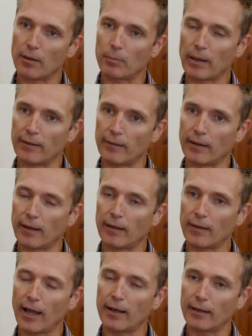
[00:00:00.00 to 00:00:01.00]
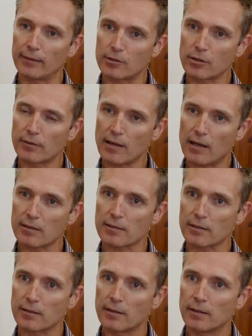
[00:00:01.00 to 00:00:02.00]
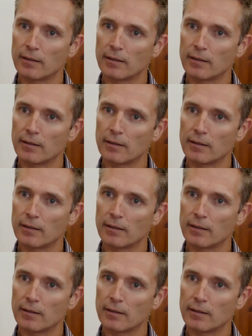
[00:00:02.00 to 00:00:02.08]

play there, and and in 2000